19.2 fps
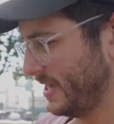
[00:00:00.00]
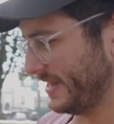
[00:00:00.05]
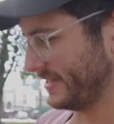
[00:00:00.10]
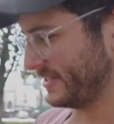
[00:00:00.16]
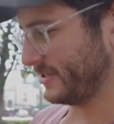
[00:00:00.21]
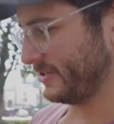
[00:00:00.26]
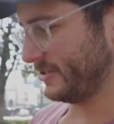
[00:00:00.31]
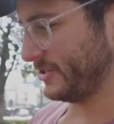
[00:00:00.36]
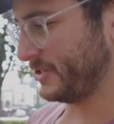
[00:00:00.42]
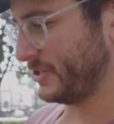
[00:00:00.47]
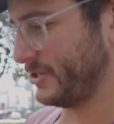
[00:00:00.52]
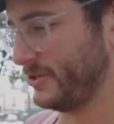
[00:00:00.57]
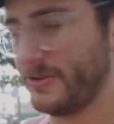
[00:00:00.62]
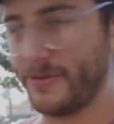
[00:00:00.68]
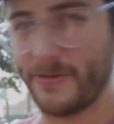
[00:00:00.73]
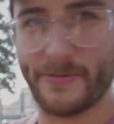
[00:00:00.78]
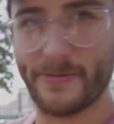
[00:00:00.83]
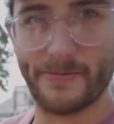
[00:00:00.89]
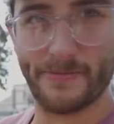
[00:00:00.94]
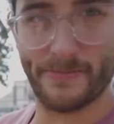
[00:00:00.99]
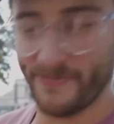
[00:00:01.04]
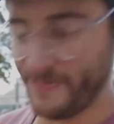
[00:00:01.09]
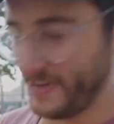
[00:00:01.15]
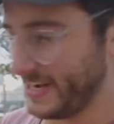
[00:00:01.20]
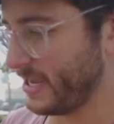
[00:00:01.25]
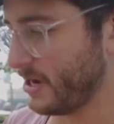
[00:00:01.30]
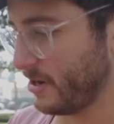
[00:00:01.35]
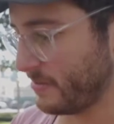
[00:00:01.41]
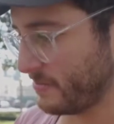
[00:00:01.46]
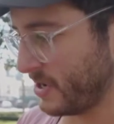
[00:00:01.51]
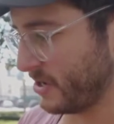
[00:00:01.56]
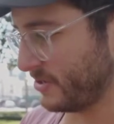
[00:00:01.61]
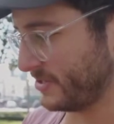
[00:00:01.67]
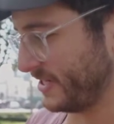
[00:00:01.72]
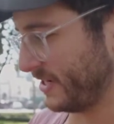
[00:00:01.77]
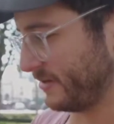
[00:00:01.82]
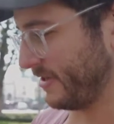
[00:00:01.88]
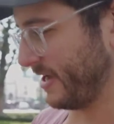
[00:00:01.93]
Yeah, so there's 2 video
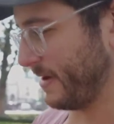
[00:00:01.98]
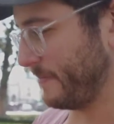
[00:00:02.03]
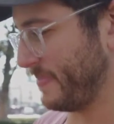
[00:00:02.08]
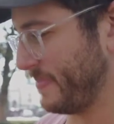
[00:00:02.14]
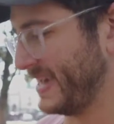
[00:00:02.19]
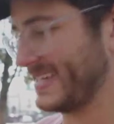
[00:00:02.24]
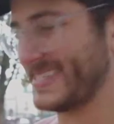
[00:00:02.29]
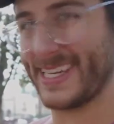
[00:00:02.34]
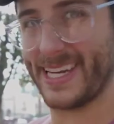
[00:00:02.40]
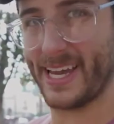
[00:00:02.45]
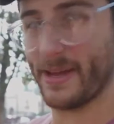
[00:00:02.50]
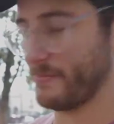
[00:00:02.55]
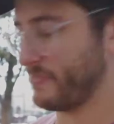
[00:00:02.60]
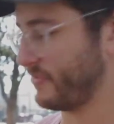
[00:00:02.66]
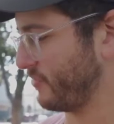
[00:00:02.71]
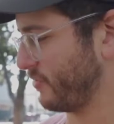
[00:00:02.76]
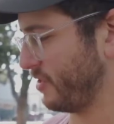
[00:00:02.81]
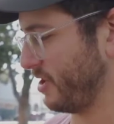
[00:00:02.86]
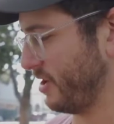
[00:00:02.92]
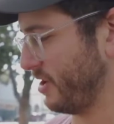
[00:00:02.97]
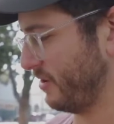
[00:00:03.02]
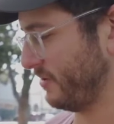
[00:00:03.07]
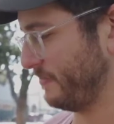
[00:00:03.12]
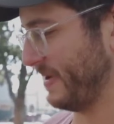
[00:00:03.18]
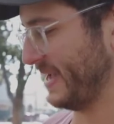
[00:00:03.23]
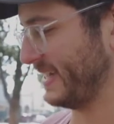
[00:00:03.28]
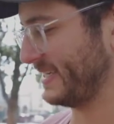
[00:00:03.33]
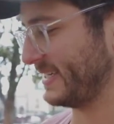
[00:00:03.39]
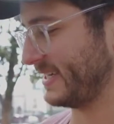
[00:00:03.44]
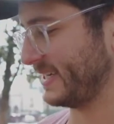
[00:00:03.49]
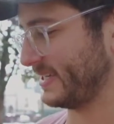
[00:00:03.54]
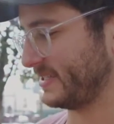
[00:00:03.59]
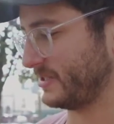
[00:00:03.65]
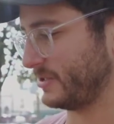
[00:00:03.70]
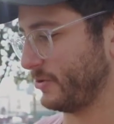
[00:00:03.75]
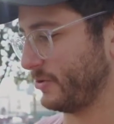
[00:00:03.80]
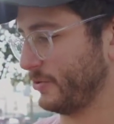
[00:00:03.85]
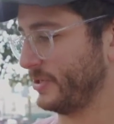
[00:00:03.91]
modes here. We got basic and pro. Basic
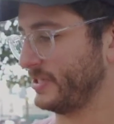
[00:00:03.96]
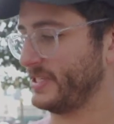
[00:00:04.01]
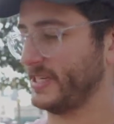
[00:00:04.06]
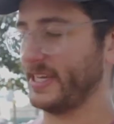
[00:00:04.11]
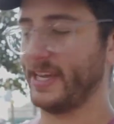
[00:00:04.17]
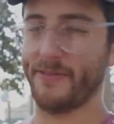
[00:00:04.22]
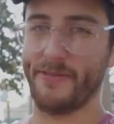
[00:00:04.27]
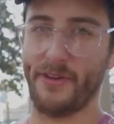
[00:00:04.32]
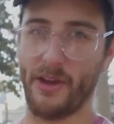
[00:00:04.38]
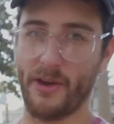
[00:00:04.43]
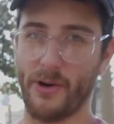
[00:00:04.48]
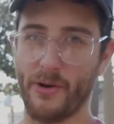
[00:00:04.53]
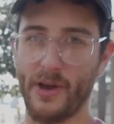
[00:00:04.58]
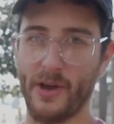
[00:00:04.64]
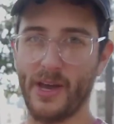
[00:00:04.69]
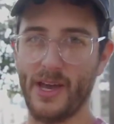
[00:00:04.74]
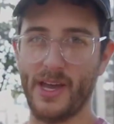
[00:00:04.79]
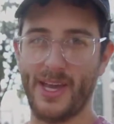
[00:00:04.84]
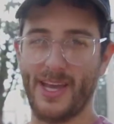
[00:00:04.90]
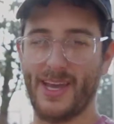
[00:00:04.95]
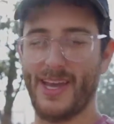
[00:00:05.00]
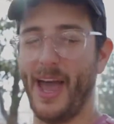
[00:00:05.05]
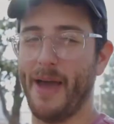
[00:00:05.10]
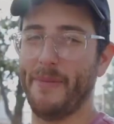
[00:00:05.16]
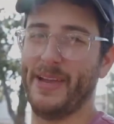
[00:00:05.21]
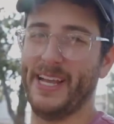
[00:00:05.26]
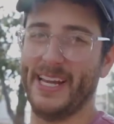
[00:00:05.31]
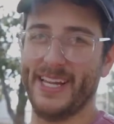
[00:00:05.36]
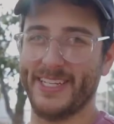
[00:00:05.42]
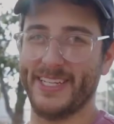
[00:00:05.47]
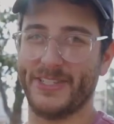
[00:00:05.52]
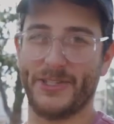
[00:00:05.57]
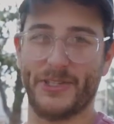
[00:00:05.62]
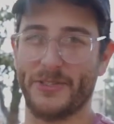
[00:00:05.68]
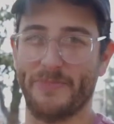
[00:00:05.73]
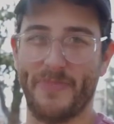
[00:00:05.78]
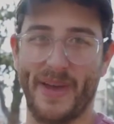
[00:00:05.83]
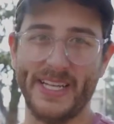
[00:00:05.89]
is going to give you, I mean, it's
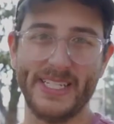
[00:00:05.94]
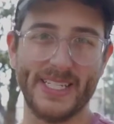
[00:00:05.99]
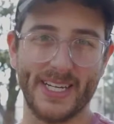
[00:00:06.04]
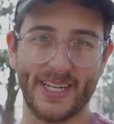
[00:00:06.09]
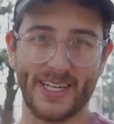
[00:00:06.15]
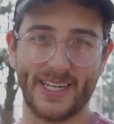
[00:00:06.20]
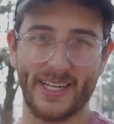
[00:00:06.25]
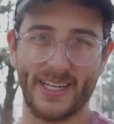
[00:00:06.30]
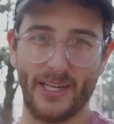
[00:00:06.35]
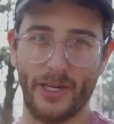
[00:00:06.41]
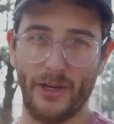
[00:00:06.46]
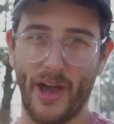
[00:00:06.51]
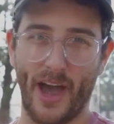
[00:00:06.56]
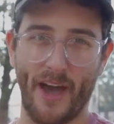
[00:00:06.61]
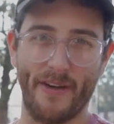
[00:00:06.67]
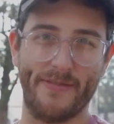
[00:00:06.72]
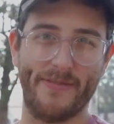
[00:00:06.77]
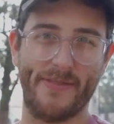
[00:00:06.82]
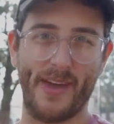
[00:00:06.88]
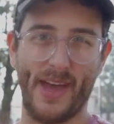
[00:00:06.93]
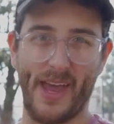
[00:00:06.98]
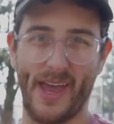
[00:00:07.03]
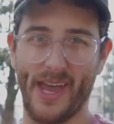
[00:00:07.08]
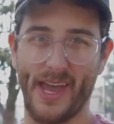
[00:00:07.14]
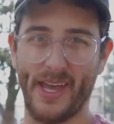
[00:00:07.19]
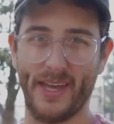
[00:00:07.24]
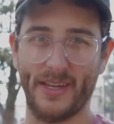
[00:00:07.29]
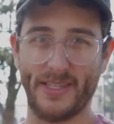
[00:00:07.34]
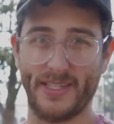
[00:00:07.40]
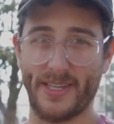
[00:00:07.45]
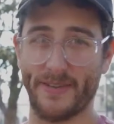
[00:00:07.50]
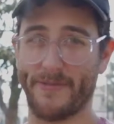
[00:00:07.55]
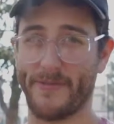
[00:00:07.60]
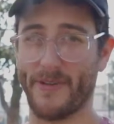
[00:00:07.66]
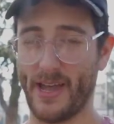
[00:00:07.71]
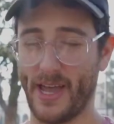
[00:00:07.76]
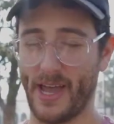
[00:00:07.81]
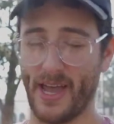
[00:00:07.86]
just basic. You have a
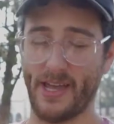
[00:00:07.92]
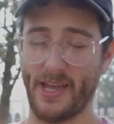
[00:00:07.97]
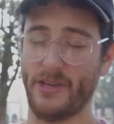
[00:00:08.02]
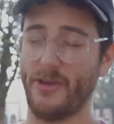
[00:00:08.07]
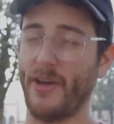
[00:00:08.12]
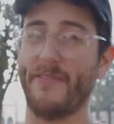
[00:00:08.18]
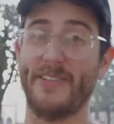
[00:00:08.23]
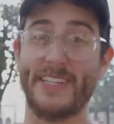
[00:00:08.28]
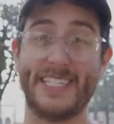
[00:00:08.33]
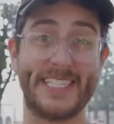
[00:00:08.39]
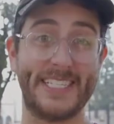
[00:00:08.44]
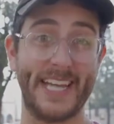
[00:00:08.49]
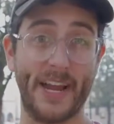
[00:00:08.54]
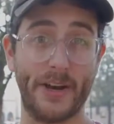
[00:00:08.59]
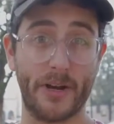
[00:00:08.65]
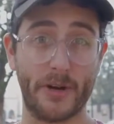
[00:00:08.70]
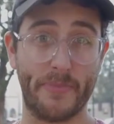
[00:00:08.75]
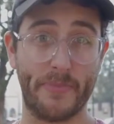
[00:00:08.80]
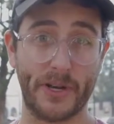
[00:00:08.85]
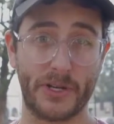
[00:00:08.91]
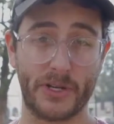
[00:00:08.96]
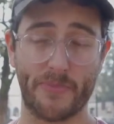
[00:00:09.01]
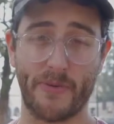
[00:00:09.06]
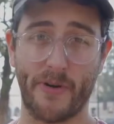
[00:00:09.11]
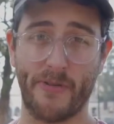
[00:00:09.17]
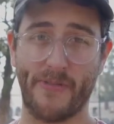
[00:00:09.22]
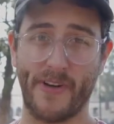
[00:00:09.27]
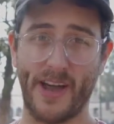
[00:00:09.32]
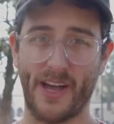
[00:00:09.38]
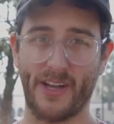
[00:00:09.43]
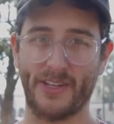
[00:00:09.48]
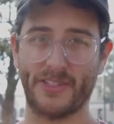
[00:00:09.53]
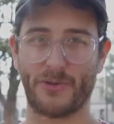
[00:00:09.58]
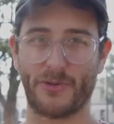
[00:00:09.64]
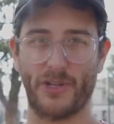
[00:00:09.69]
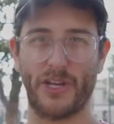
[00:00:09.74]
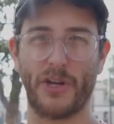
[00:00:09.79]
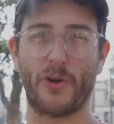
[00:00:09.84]
different, you have a standard picture profile.
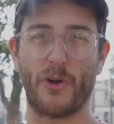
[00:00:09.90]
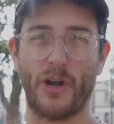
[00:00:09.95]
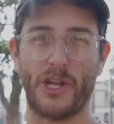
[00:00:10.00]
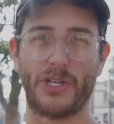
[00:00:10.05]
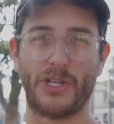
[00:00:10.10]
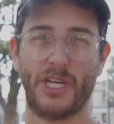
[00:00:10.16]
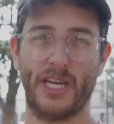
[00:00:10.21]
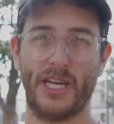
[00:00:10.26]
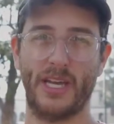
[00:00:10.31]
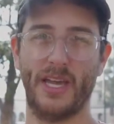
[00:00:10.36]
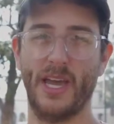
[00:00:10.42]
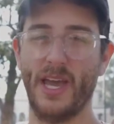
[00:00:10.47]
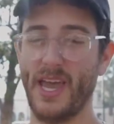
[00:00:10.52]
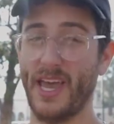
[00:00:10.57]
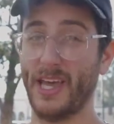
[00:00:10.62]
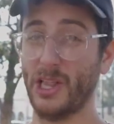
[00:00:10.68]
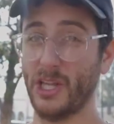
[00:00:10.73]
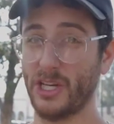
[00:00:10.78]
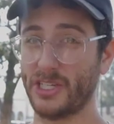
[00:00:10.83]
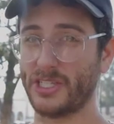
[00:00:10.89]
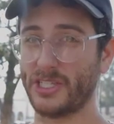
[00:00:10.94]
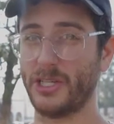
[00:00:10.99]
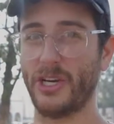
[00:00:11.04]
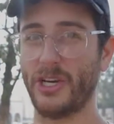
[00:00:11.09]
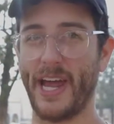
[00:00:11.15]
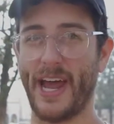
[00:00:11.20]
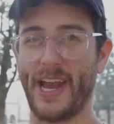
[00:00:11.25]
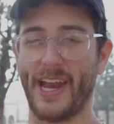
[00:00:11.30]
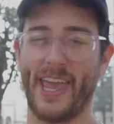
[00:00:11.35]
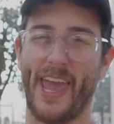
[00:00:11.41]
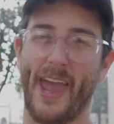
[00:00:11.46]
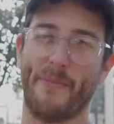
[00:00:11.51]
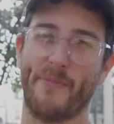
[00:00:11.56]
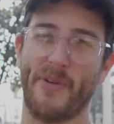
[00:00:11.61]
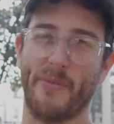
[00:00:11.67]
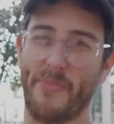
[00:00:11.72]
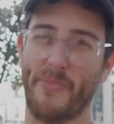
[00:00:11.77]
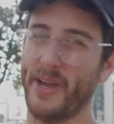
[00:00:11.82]
It's really crunchy. It looks good out of
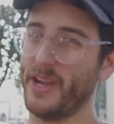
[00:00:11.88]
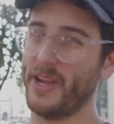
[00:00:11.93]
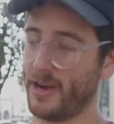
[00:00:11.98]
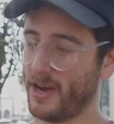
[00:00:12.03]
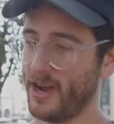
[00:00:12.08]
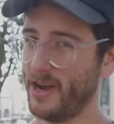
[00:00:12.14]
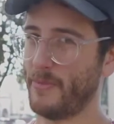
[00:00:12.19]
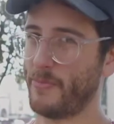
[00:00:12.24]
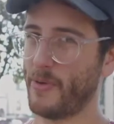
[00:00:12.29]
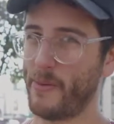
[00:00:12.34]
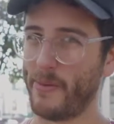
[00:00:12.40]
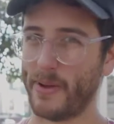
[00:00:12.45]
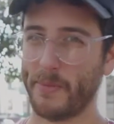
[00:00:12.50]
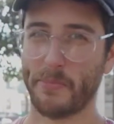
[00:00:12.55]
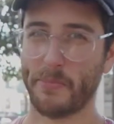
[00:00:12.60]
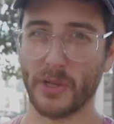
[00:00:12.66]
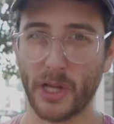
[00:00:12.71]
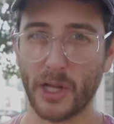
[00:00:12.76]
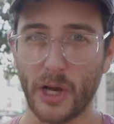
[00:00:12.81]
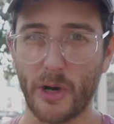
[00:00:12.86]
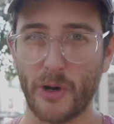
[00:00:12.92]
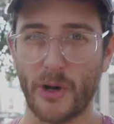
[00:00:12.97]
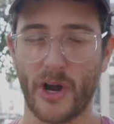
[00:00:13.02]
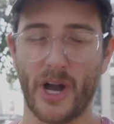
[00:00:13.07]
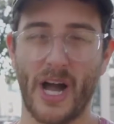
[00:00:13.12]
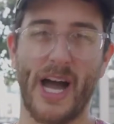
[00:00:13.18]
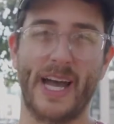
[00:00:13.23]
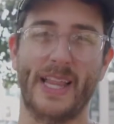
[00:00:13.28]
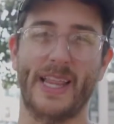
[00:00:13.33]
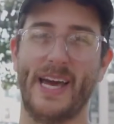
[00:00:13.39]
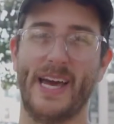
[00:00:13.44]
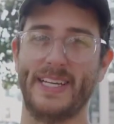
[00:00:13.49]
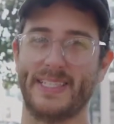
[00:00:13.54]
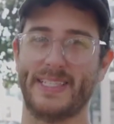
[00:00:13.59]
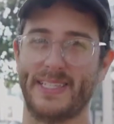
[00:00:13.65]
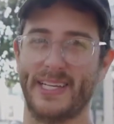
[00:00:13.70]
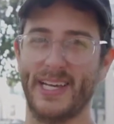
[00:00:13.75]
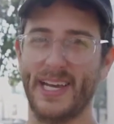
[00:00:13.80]
camera, but you're gonna probably blow your
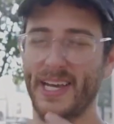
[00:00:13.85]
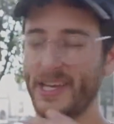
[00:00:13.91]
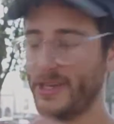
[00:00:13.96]
highlights.